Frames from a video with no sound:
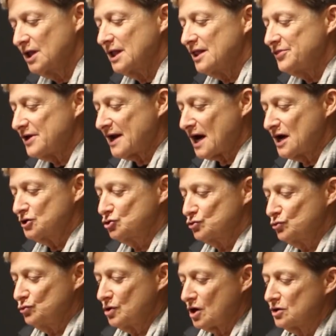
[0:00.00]
that I
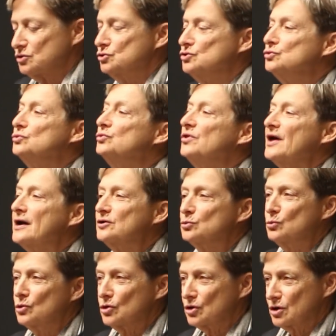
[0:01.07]
do not do that
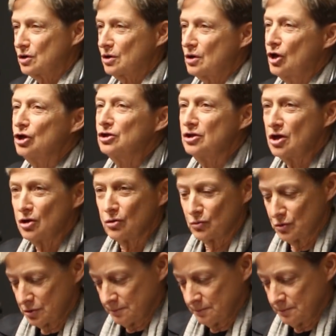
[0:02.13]
work alone.